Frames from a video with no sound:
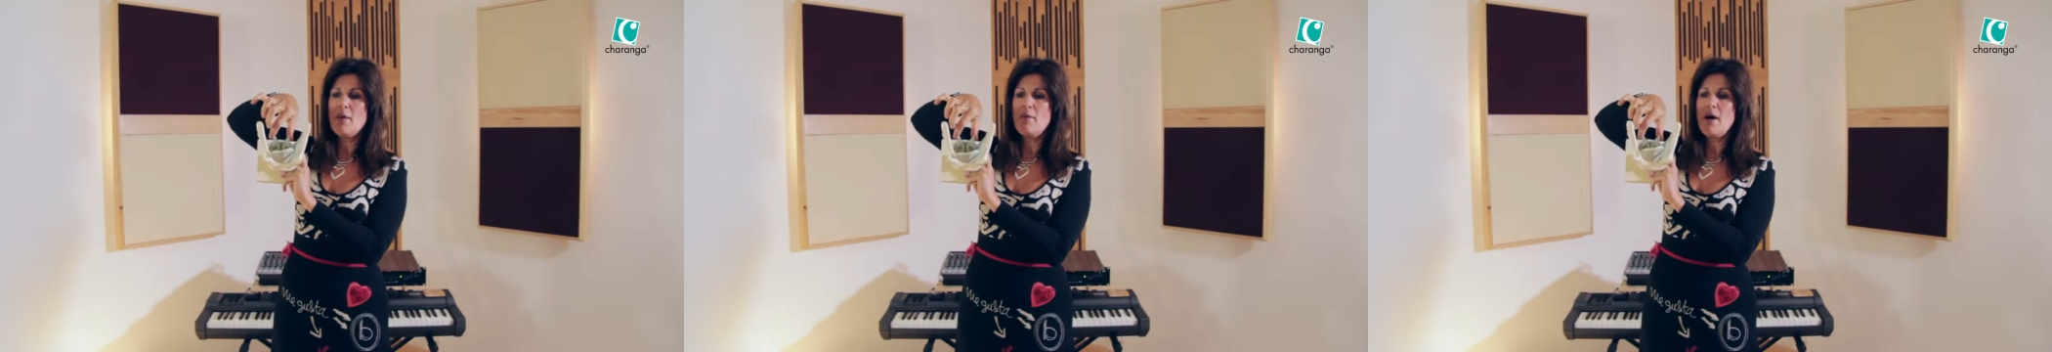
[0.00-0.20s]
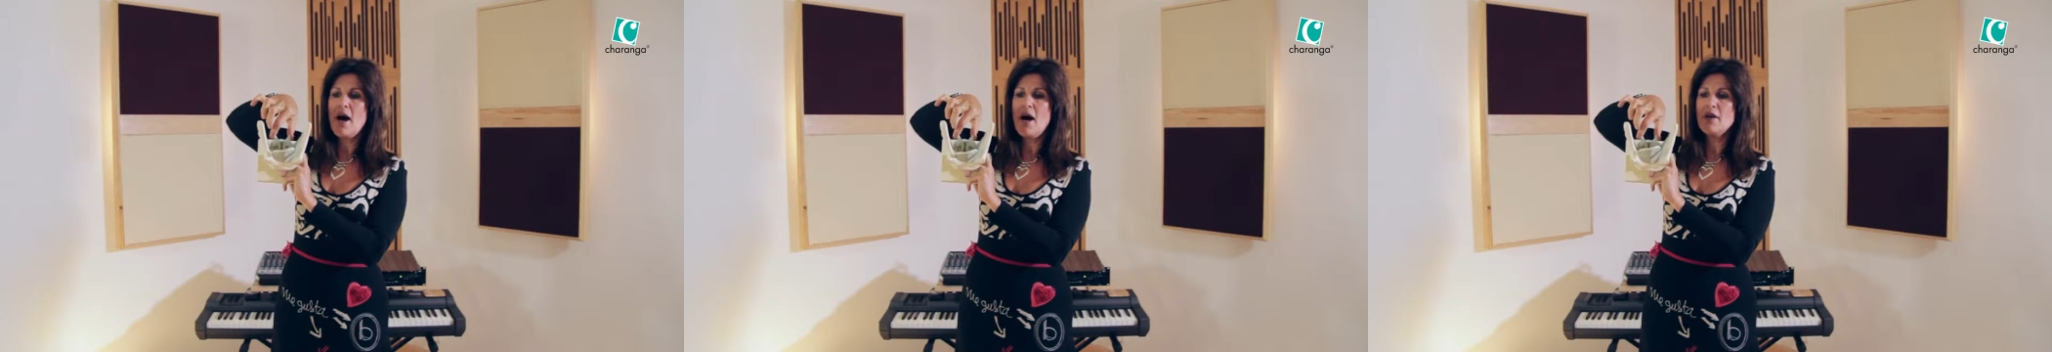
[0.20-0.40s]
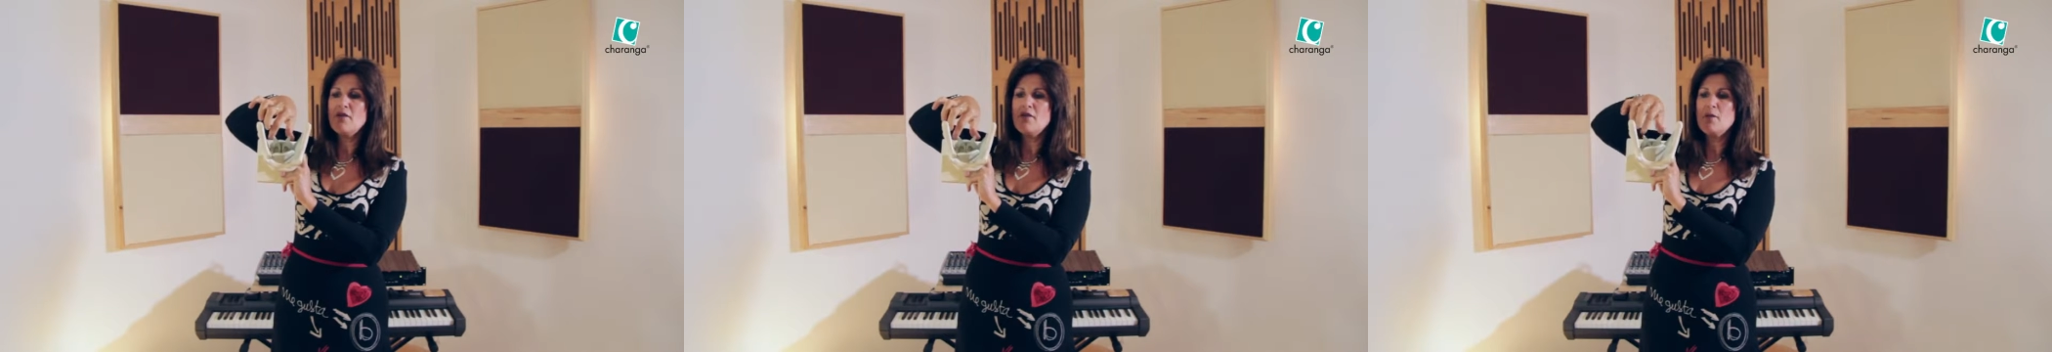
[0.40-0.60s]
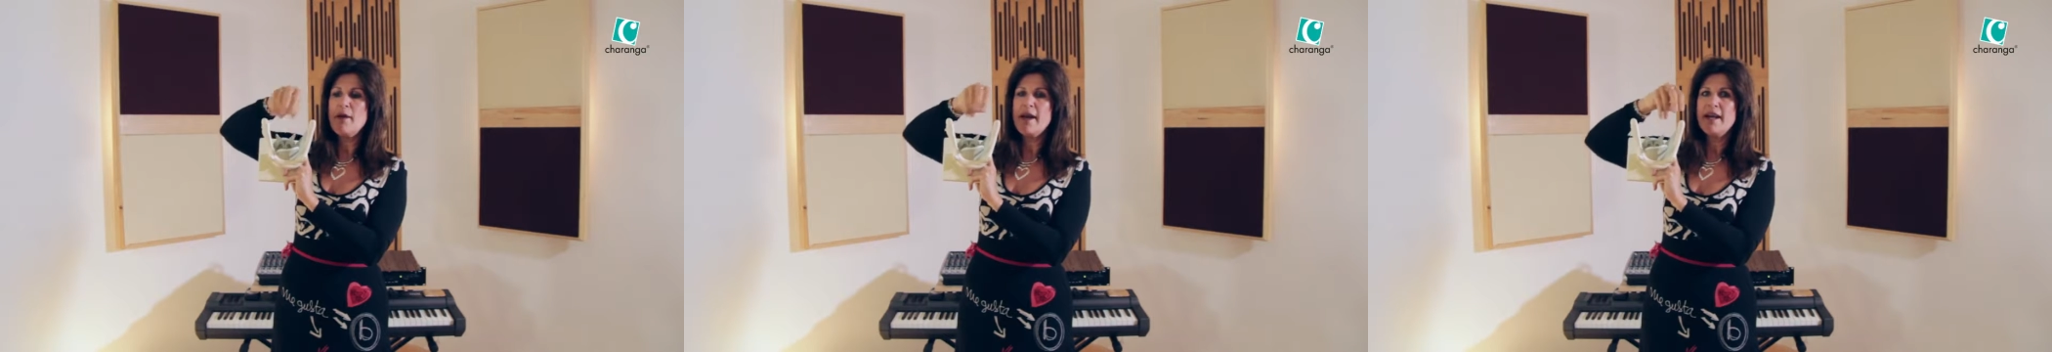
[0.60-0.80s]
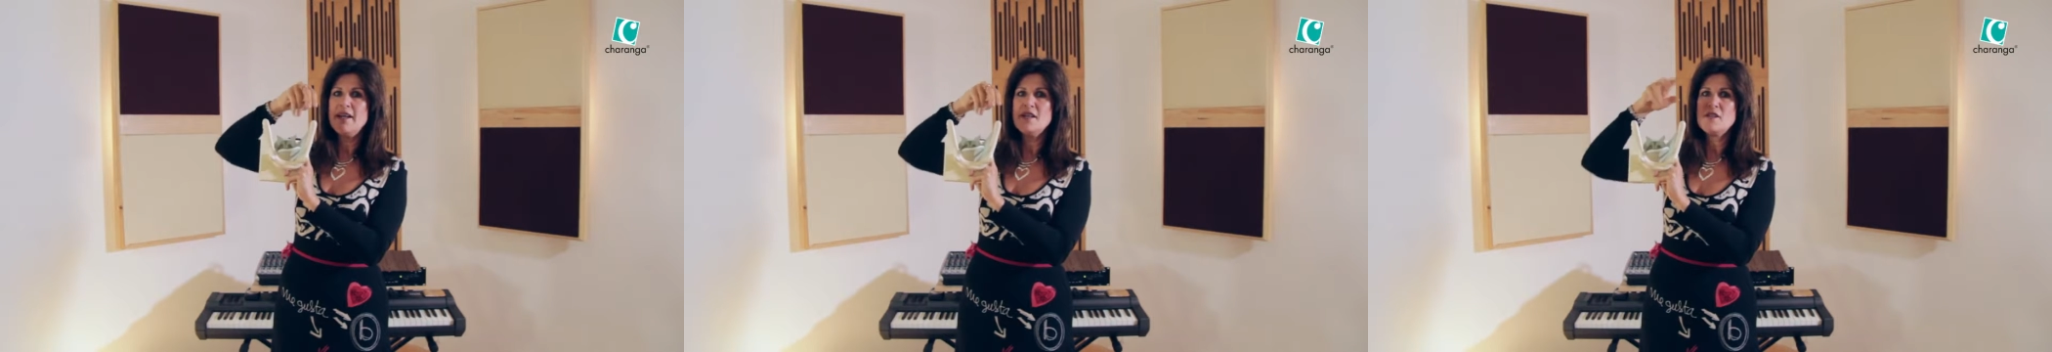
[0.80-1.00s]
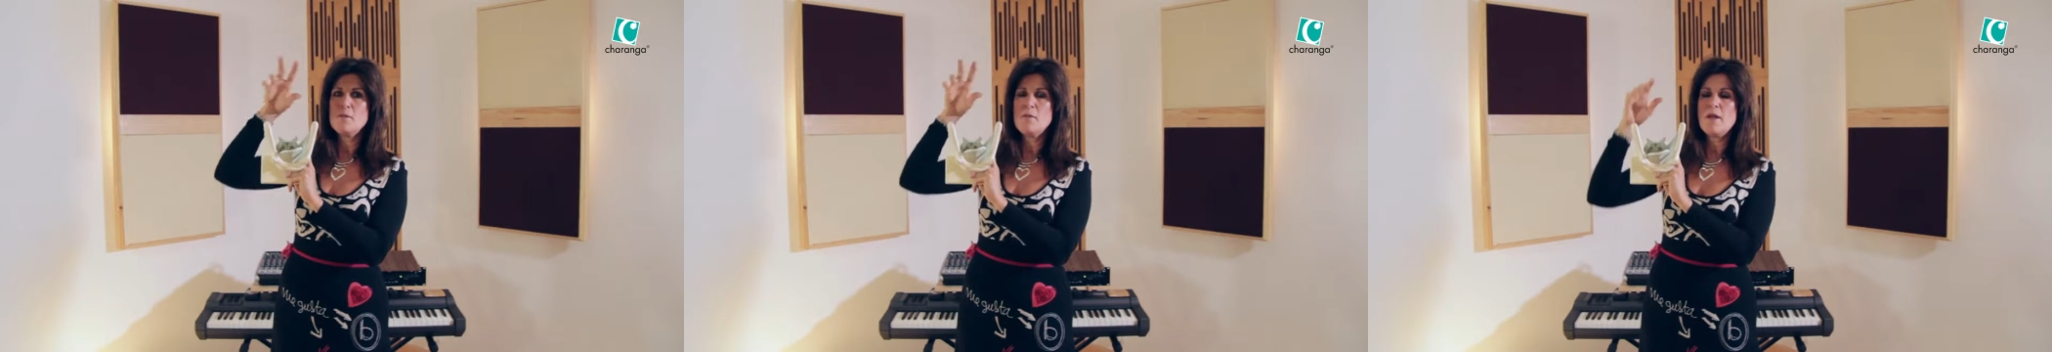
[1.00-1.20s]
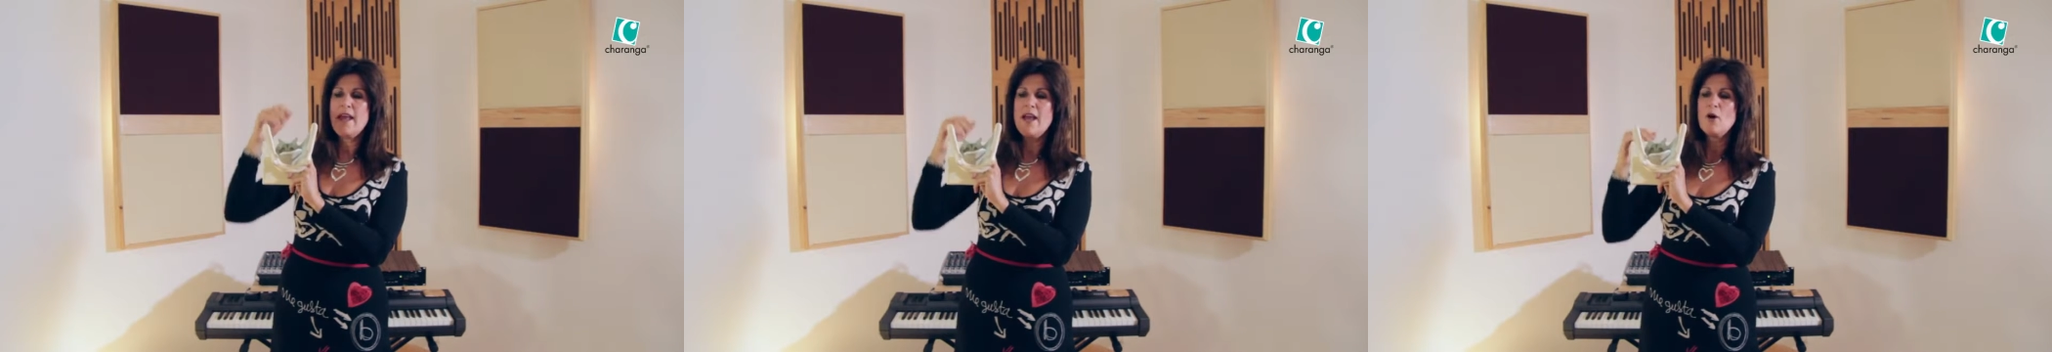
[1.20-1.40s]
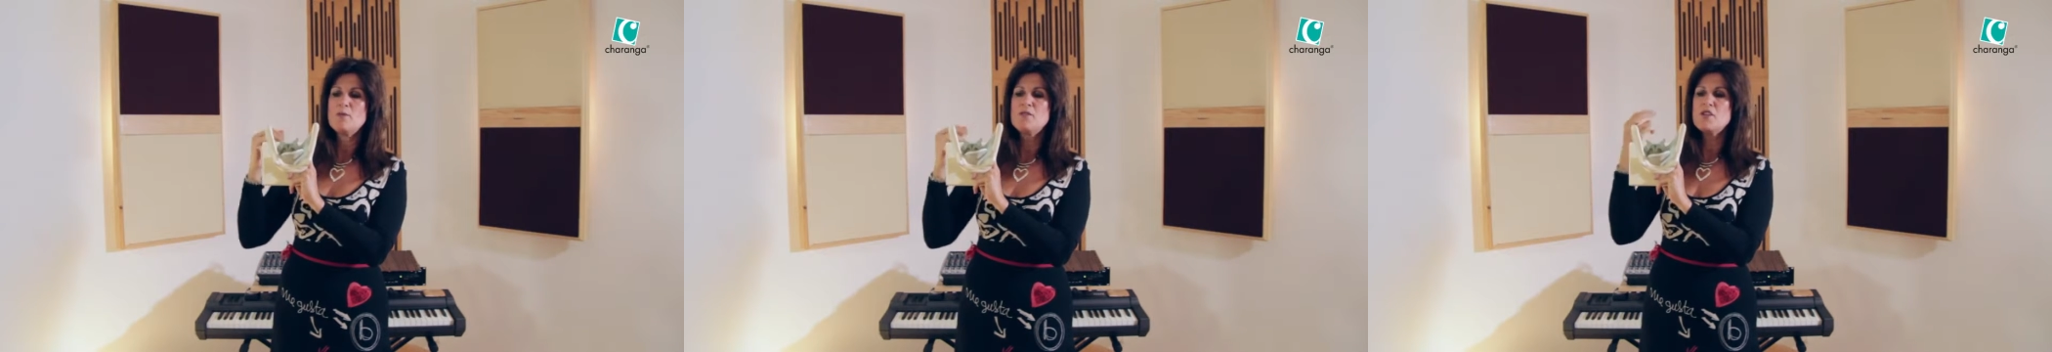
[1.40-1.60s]
part of the mechanism that
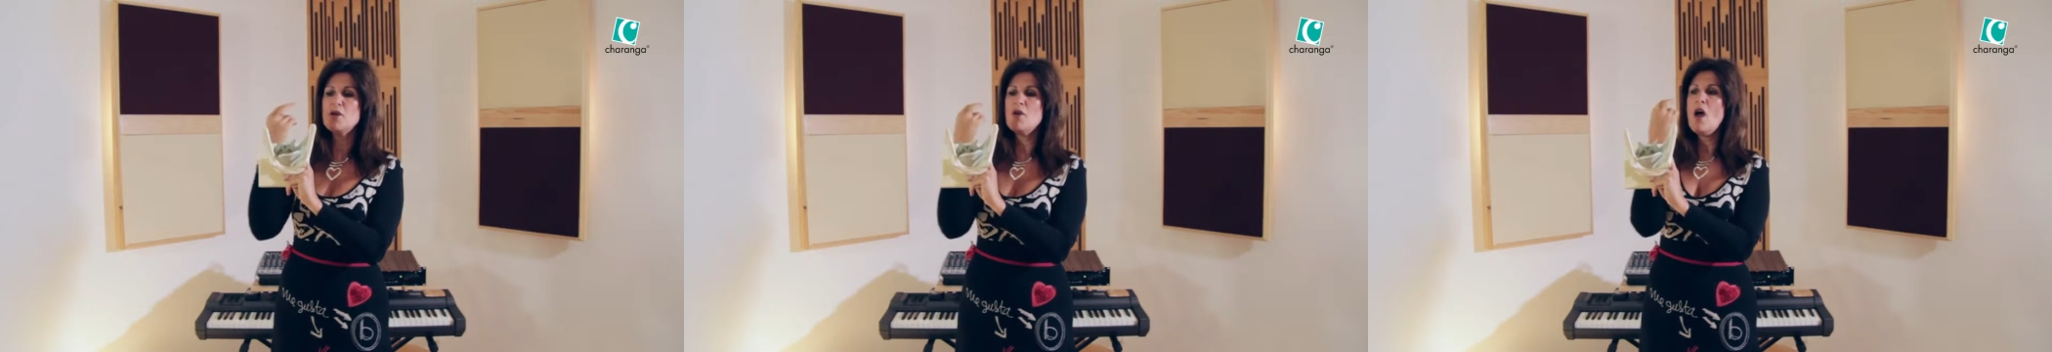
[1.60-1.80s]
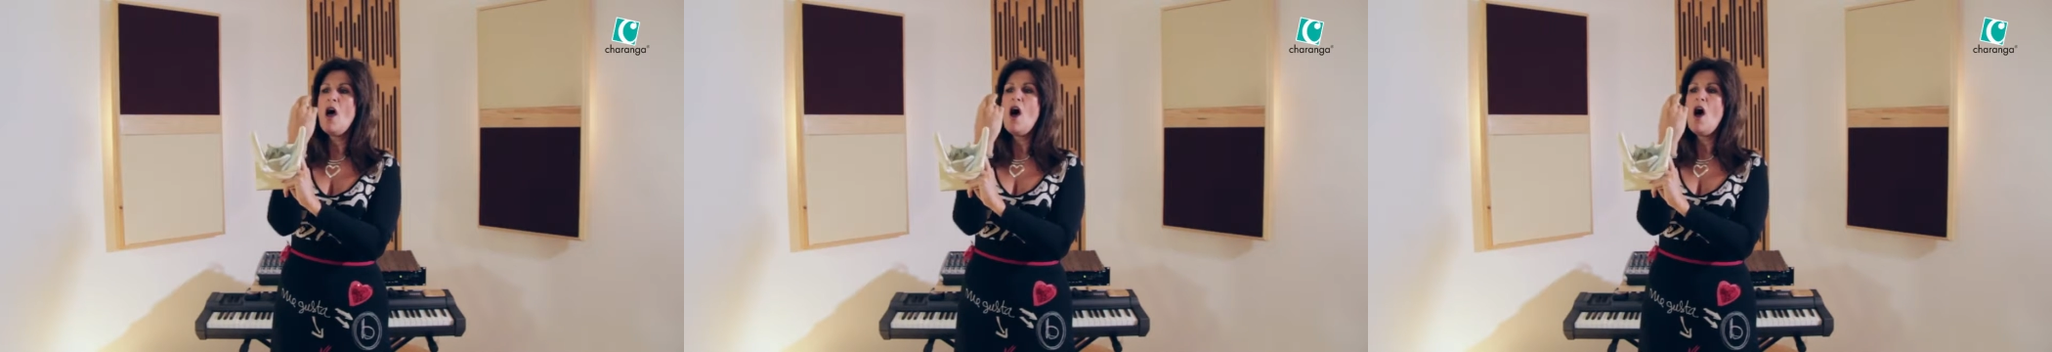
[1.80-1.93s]
helps to